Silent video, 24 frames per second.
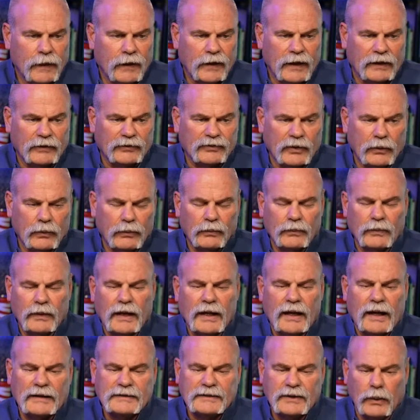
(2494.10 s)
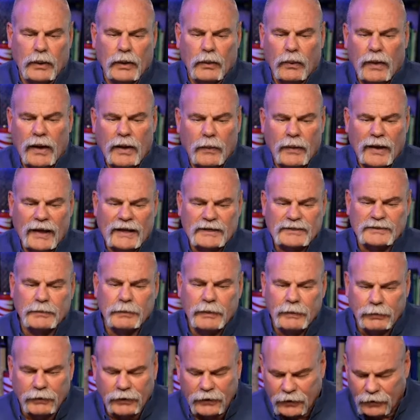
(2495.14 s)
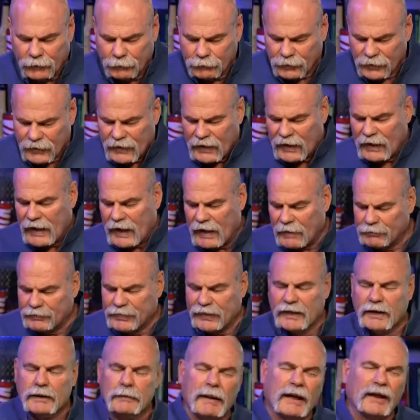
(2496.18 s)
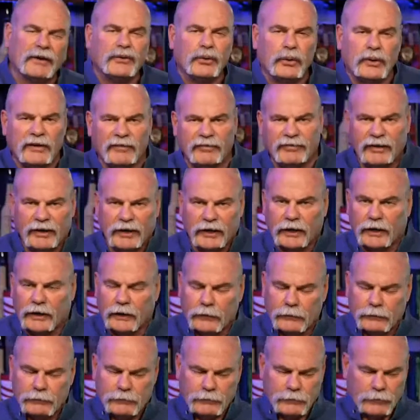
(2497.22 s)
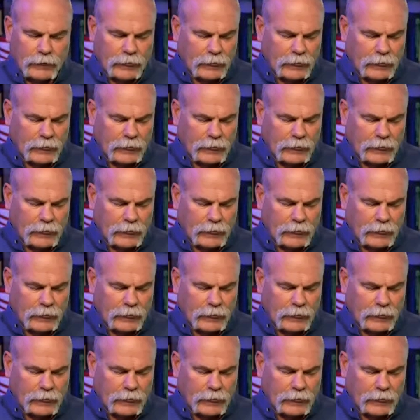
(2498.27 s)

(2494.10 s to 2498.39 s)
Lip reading: Okay, so I tell you what. Well, I got some people in here. I'm thinking about doing a video.